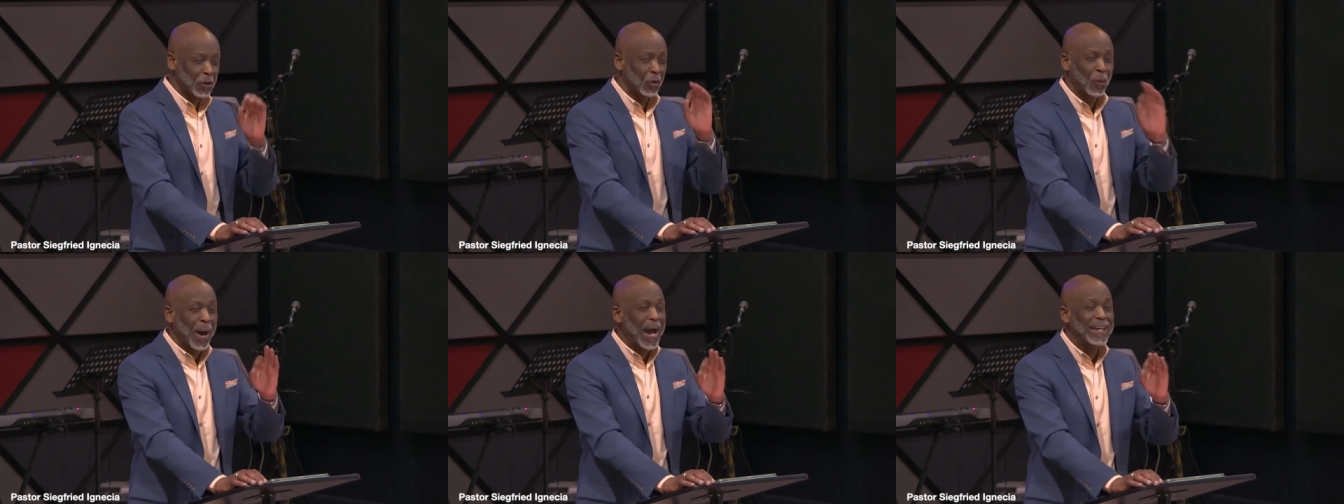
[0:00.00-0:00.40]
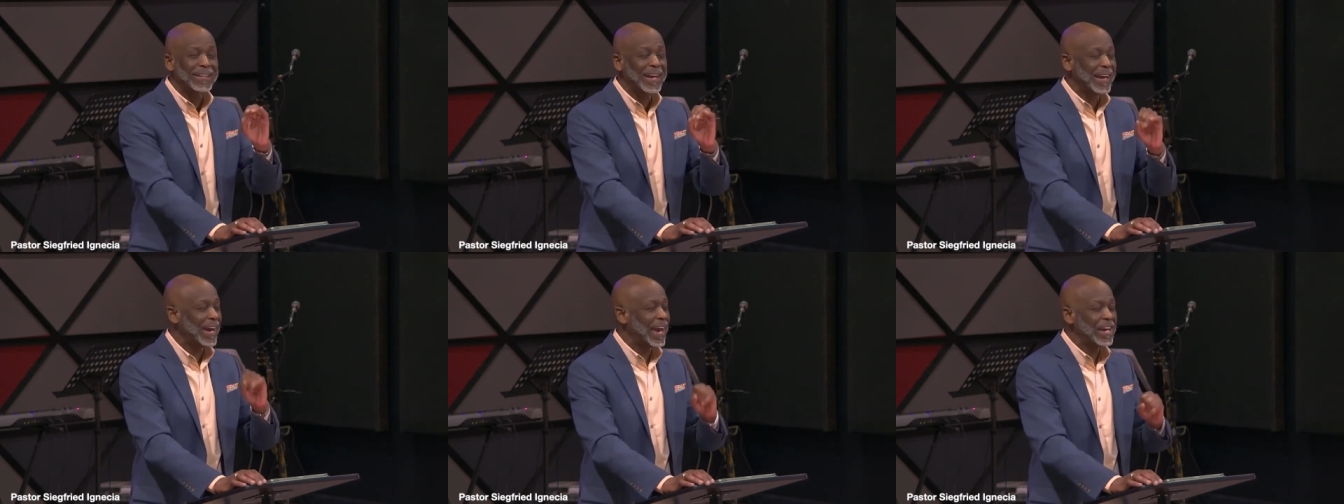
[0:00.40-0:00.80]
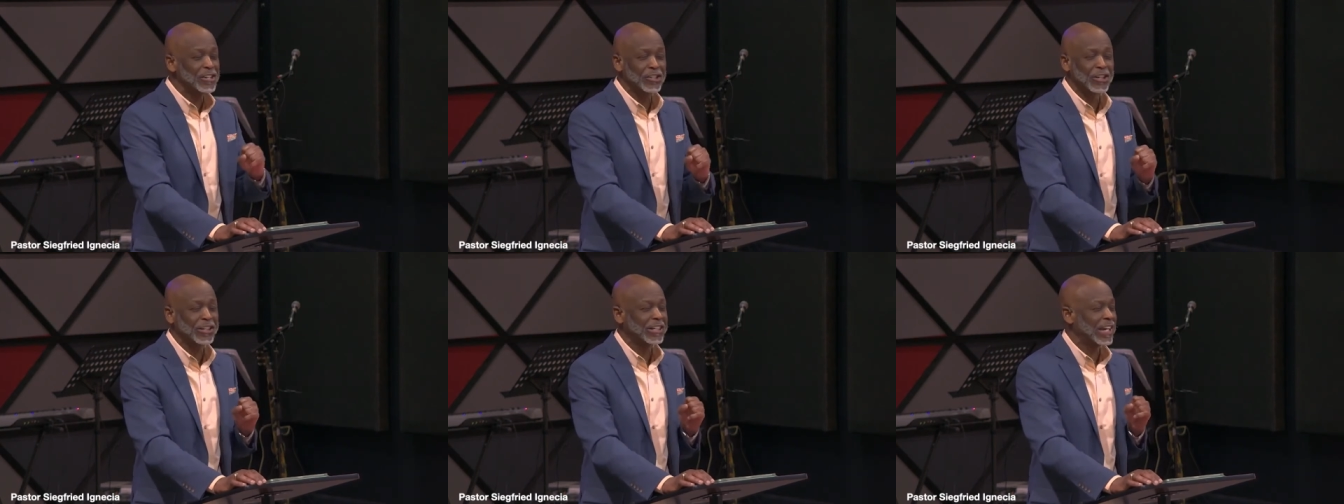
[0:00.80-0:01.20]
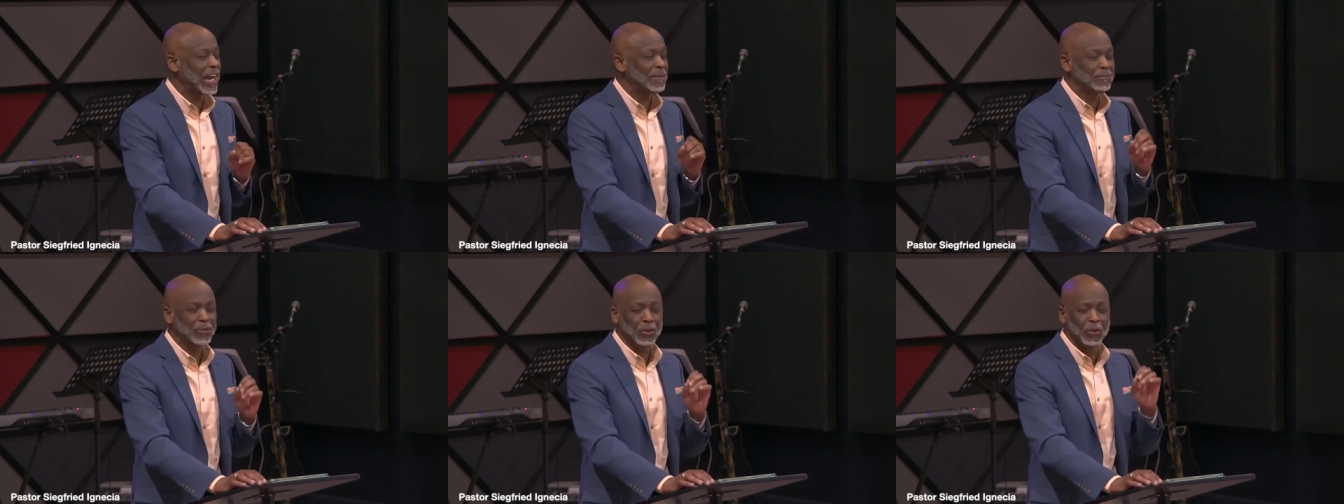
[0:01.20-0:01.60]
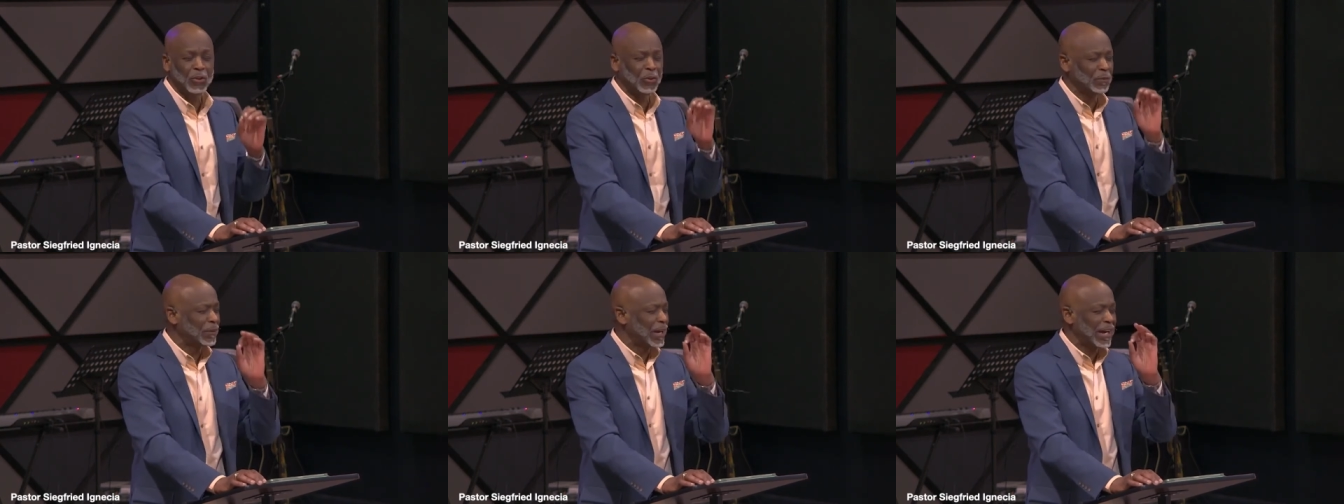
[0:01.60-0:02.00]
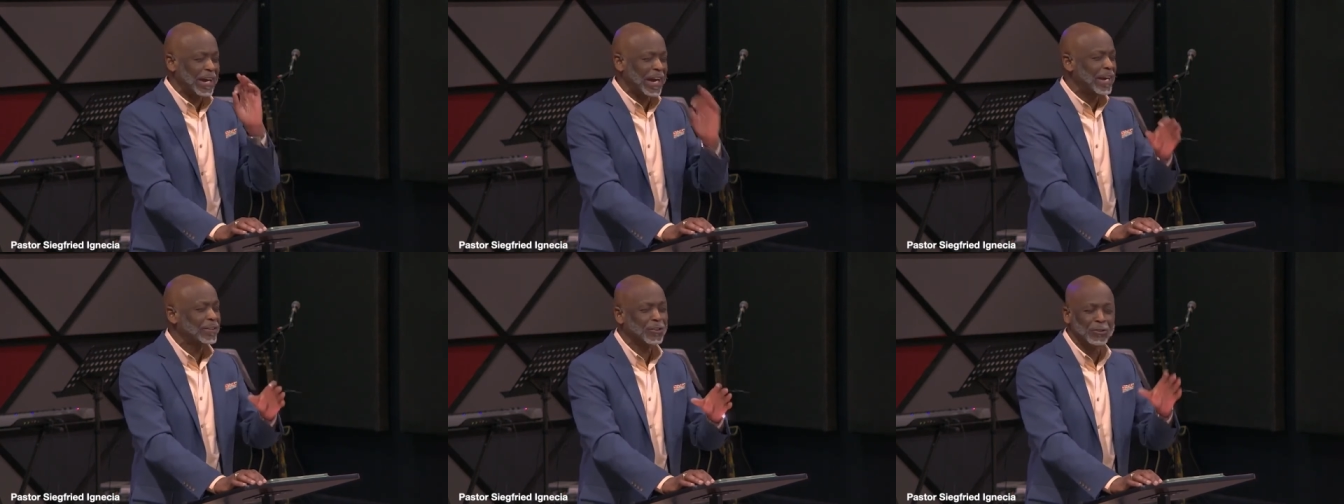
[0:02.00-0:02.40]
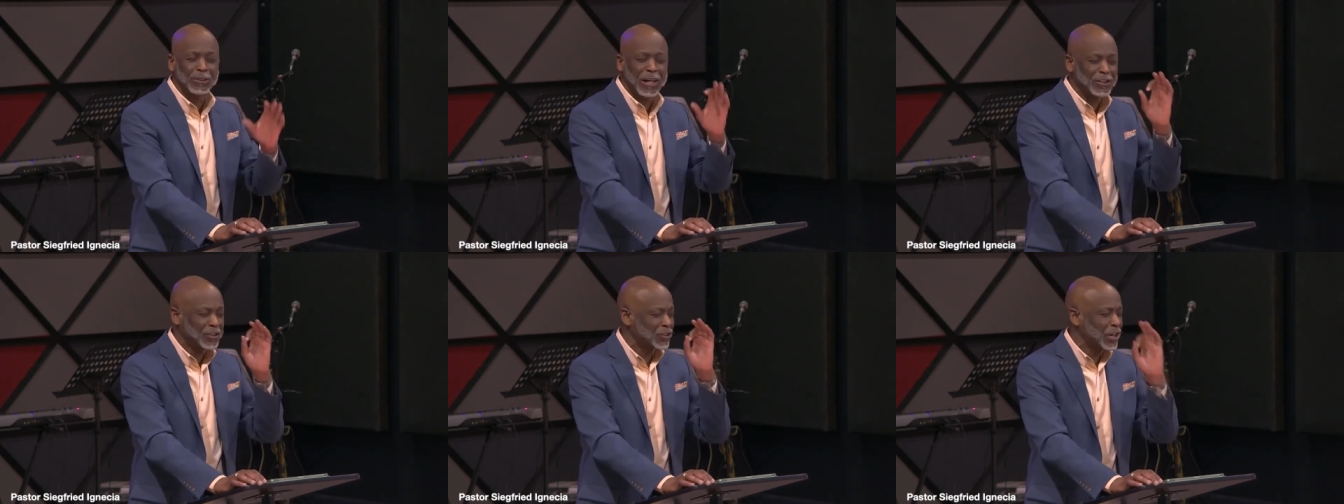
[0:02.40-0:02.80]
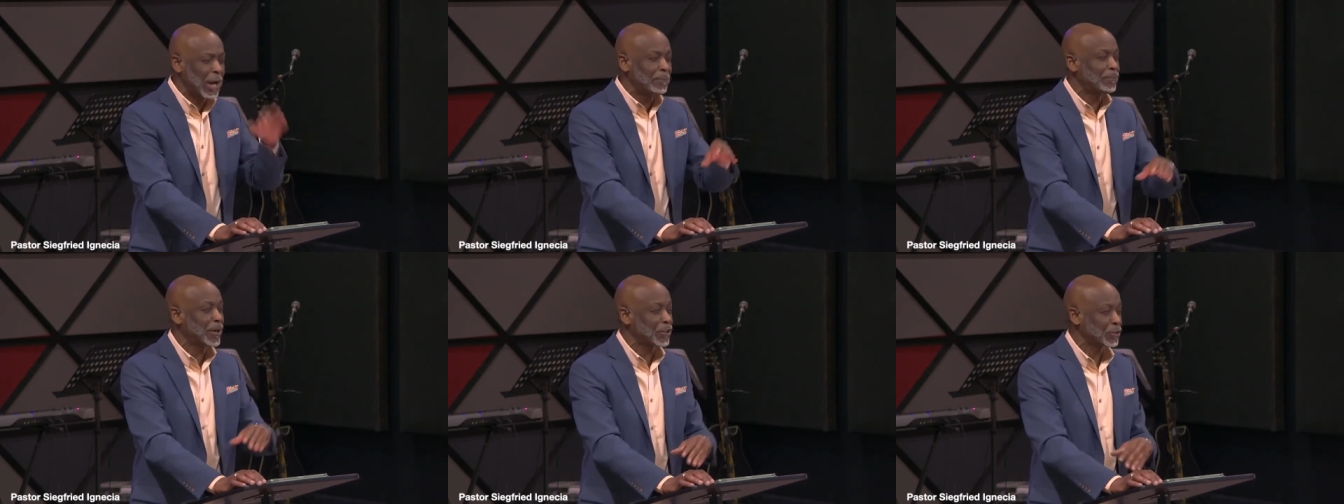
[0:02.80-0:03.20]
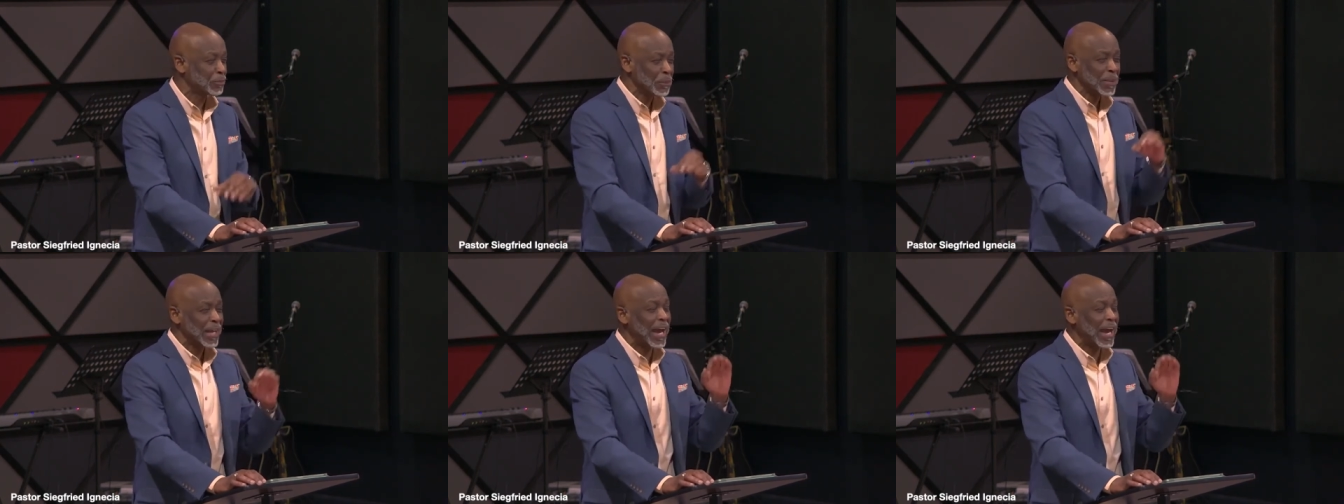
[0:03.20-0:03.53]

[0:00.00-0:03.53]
why the angel came to the shepherds,